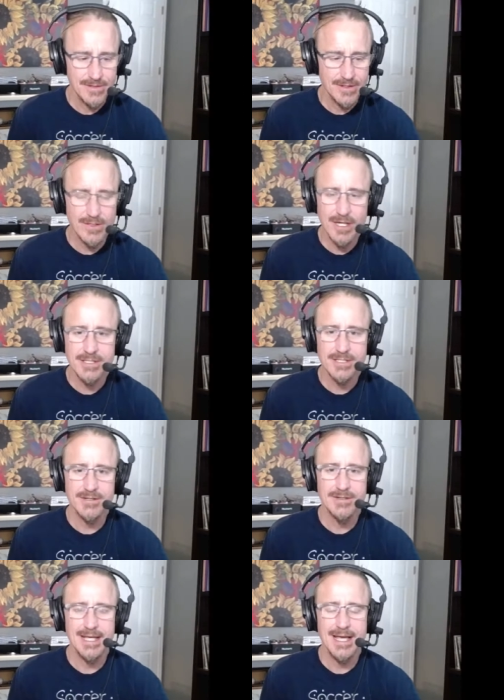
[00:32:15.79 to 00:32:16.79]
you know, God
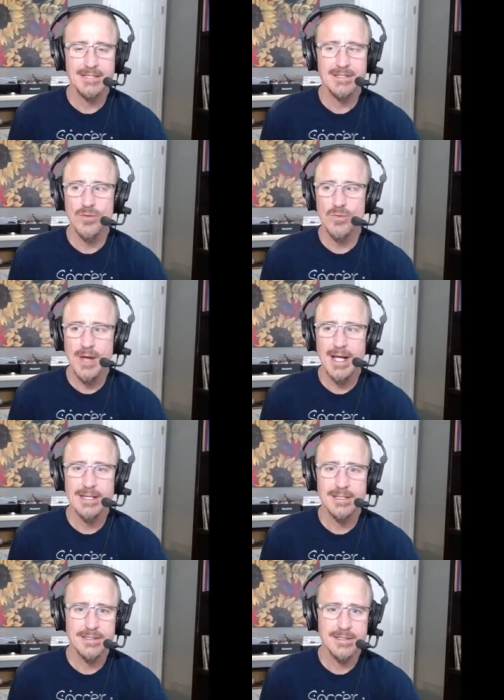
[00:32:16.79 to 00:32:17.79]
certainly has the
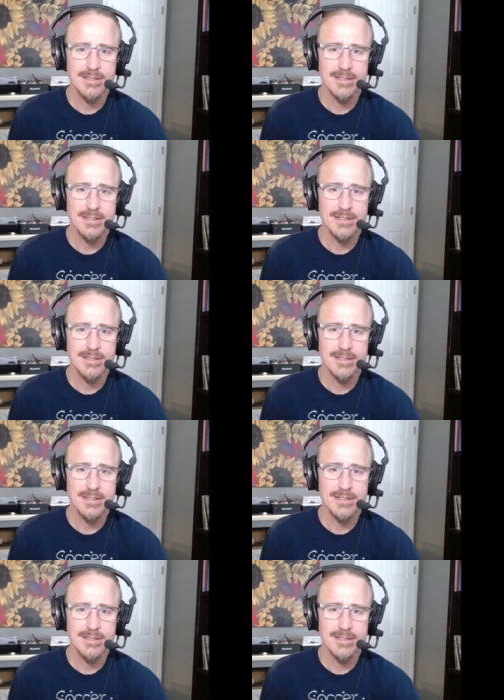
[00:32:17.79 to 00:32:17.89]
right